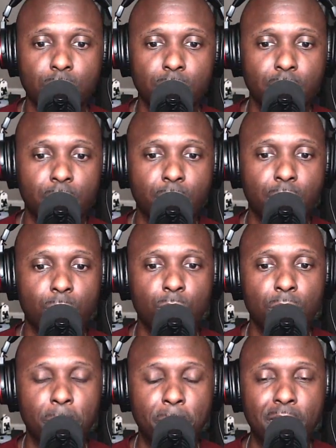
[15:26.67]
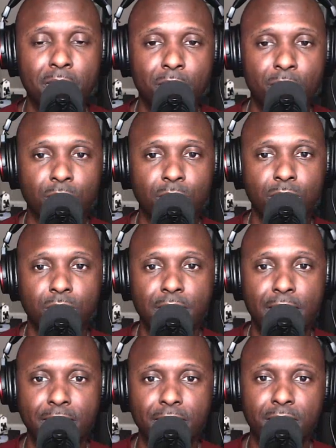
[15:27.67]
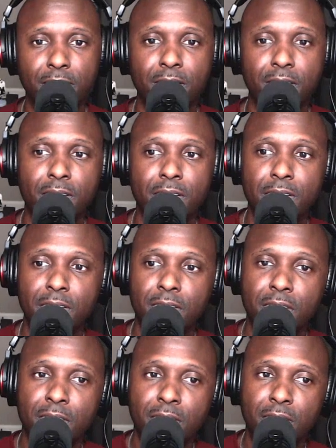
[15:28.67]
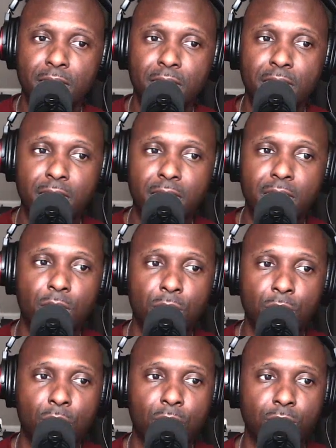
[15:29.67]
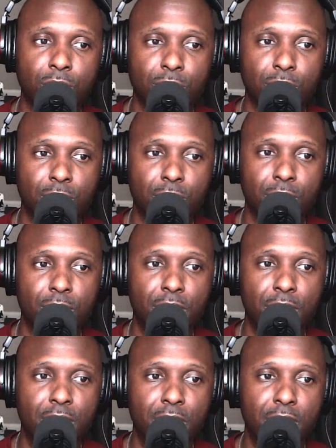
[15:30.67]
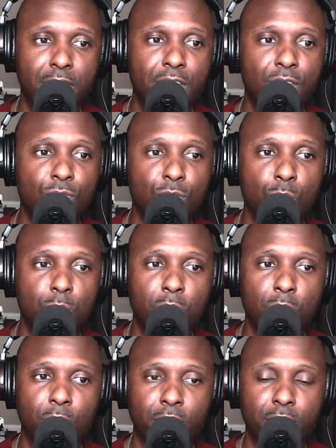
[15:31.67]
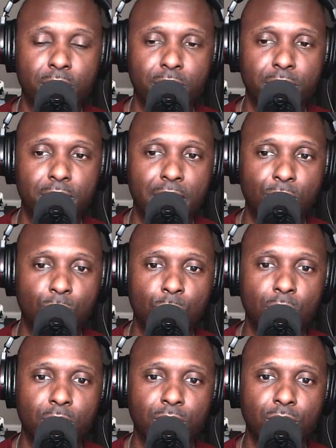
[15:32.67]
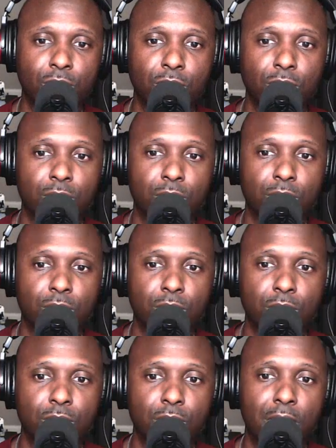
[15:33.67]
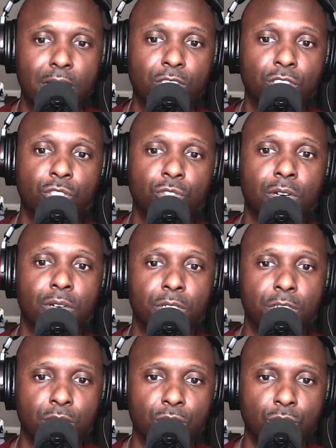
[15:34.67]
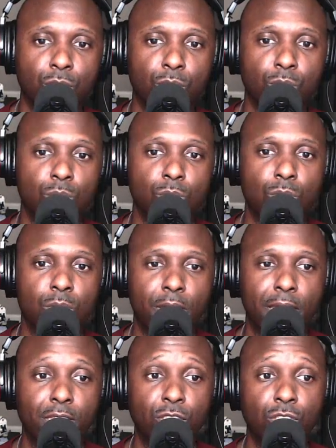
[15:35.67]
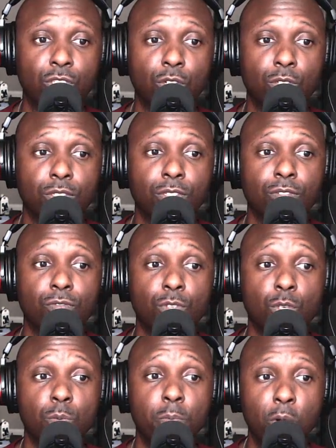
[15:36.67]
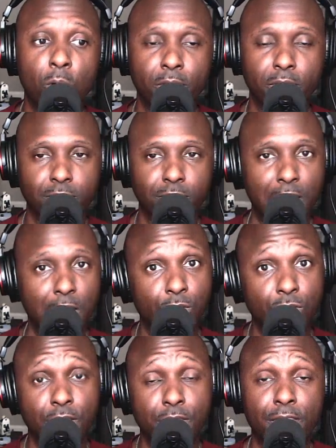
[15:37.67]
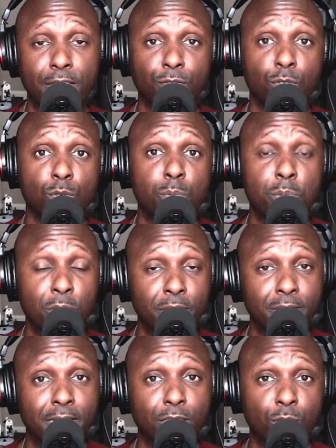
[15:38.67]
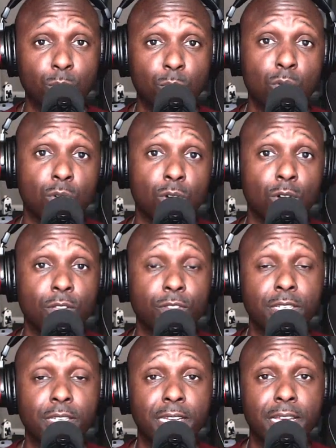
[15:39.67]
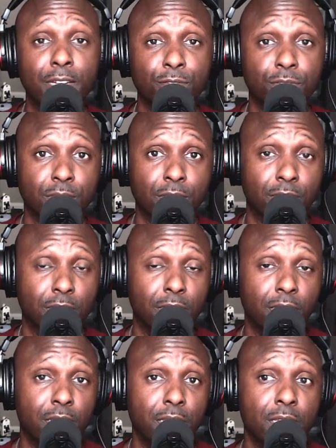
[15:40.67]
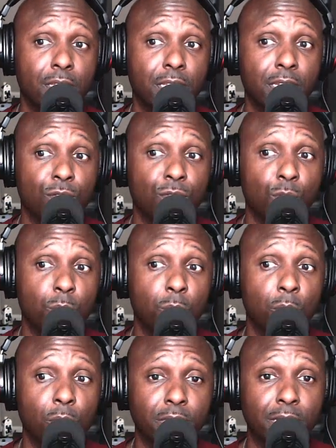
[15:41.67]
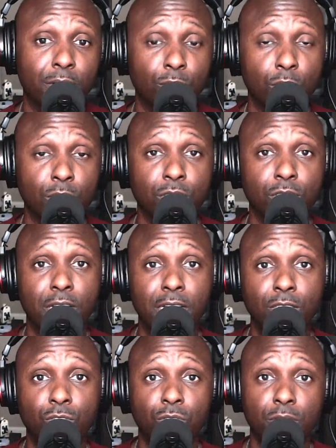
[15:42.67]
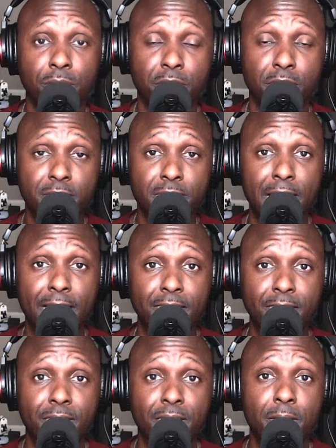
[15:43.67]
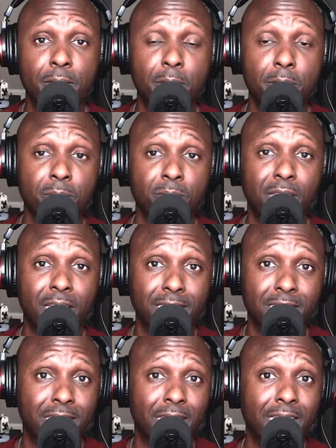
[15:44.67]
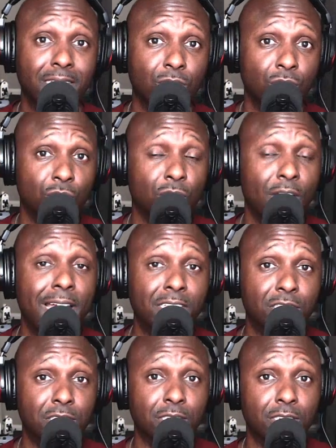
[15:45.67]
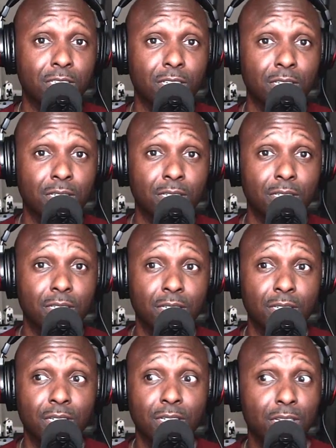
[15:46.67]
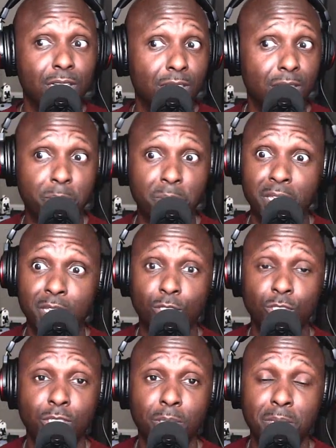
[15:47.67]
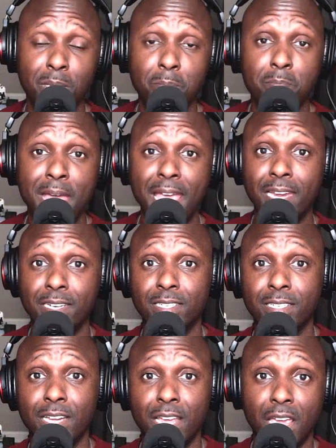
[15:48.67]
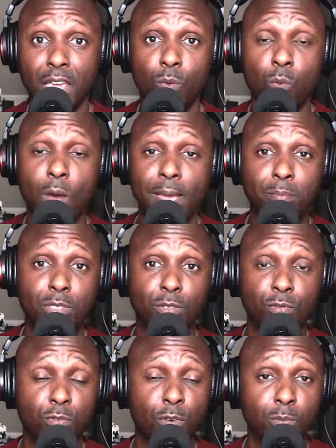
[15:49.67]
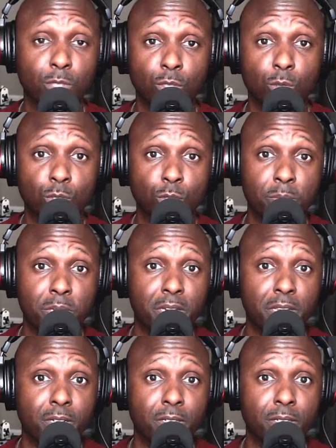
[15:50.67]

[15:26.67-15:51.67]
it would appear that any thought, any viewpoint that runs contrary to a certain viewpoint, I'll say that viewpoint that is more on the left, any viewpoint that runs contrary to that and gains traction appears to be banned and wiped from social media.